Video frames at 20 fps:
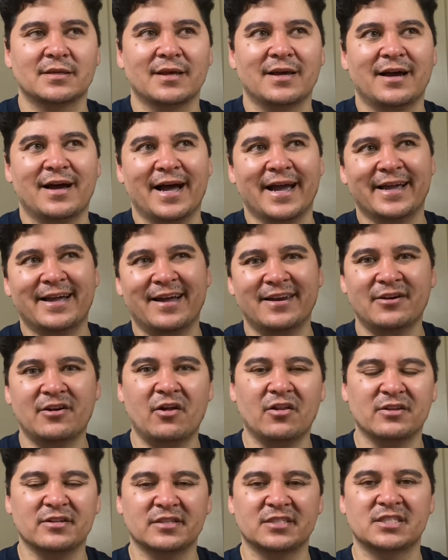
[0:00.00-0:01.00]
I kind of call
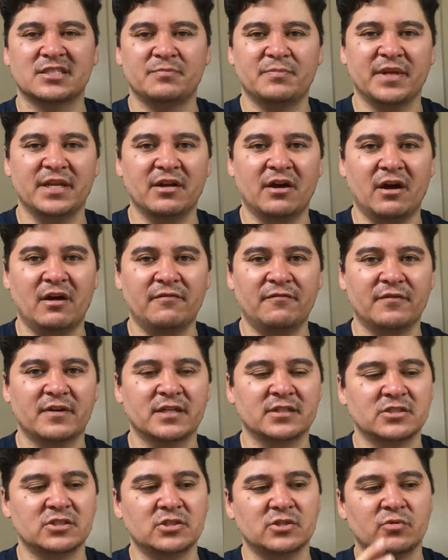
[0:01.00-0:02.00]
it a spin-off,
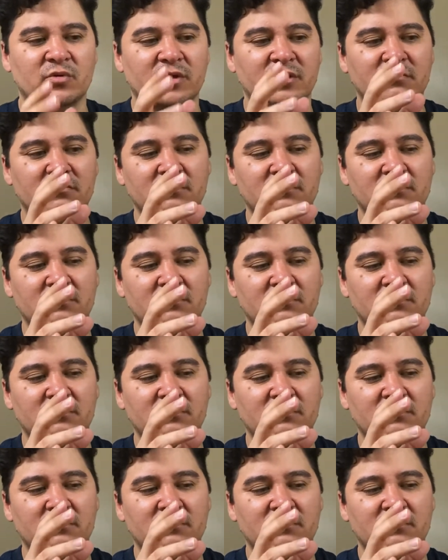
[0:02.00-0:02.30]
because you would